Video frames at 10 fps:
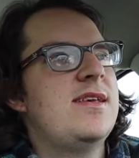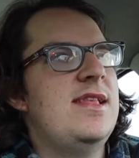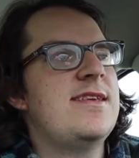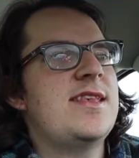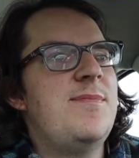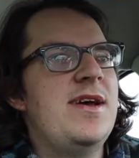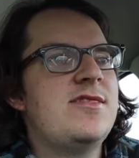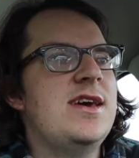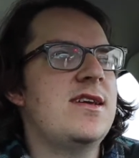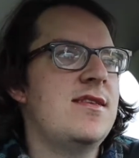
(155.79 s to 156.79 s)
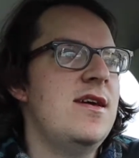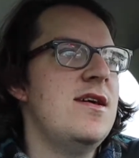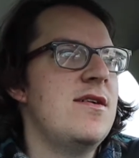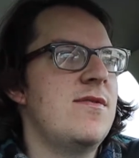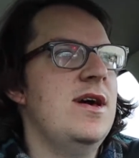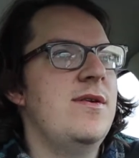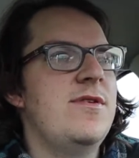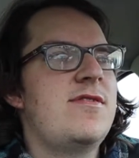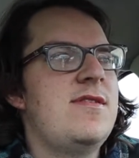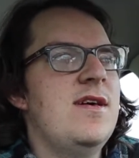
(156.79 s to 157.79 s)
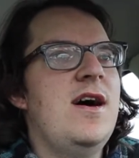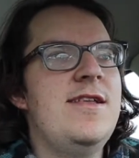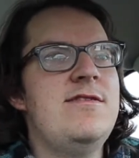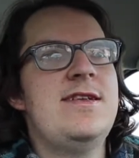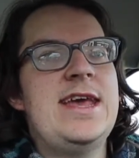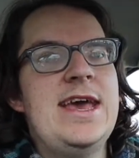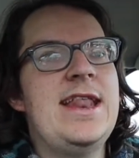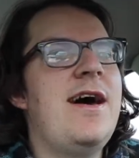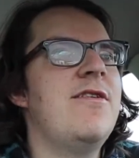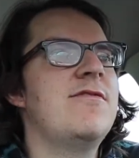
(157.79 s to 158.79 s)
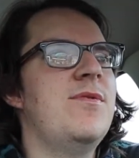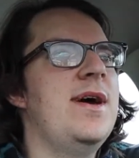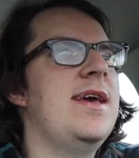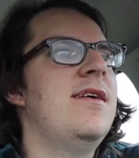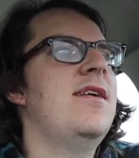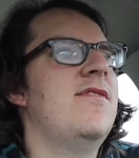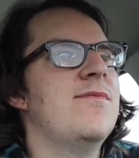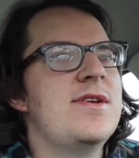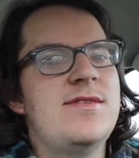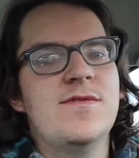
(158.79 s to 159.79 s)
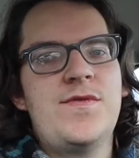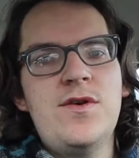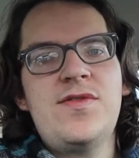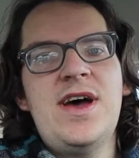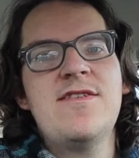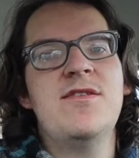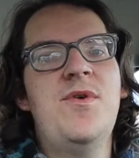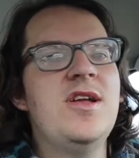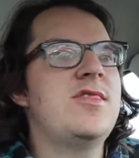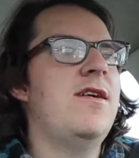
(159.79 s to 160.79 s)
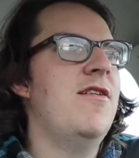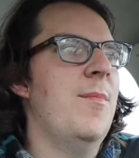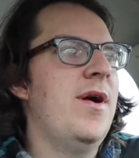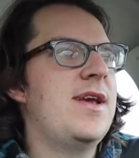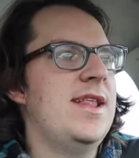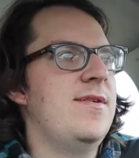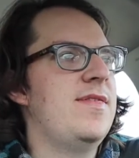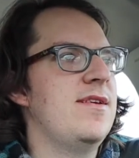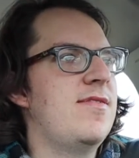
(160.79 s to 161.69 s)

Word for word: Last time I checked, uh, we're still 110 hours away from reaching the 4,000 watch hour mark and everything.